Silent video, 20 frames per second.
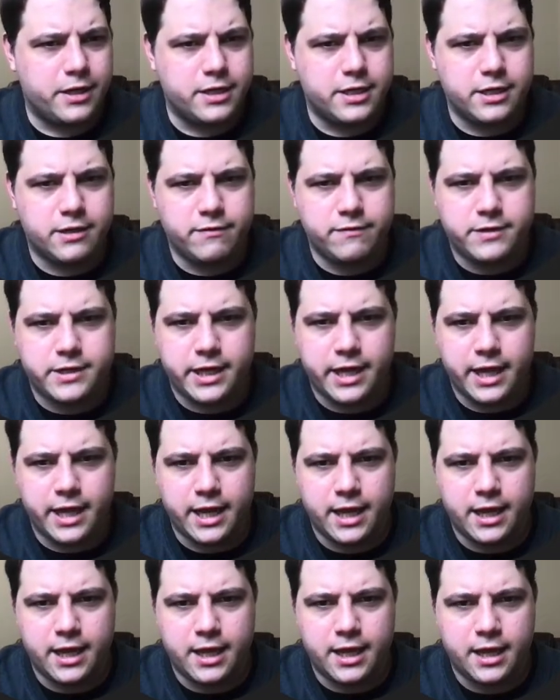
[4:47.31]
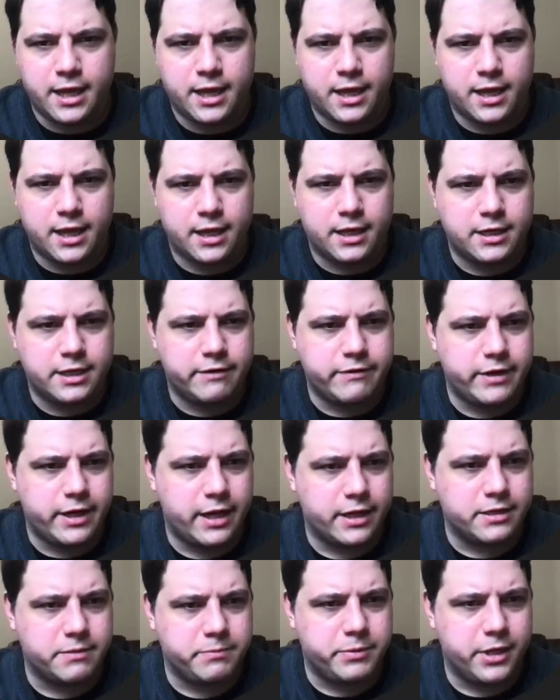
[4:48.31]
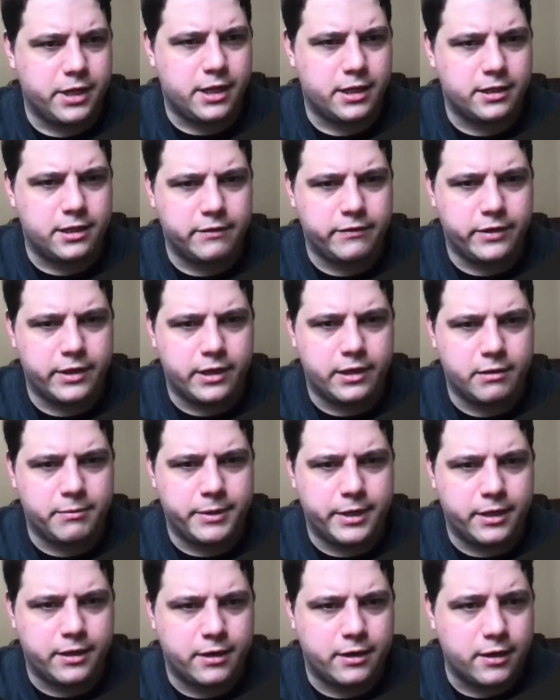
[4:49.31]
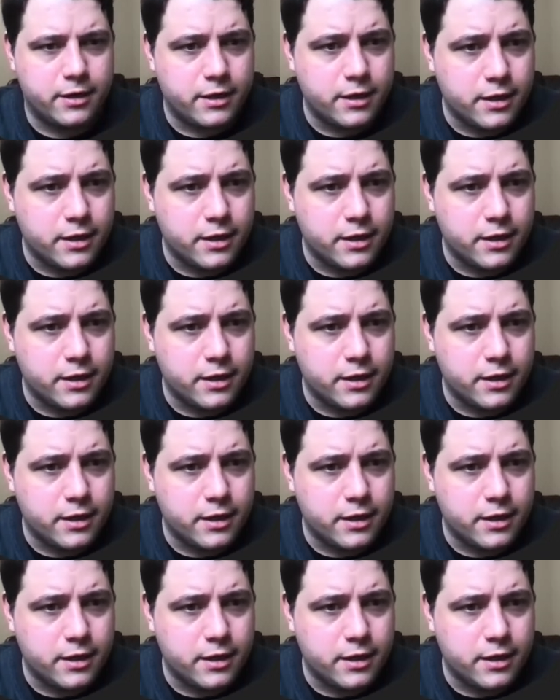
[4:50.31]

div tag. Div tag is a block level element.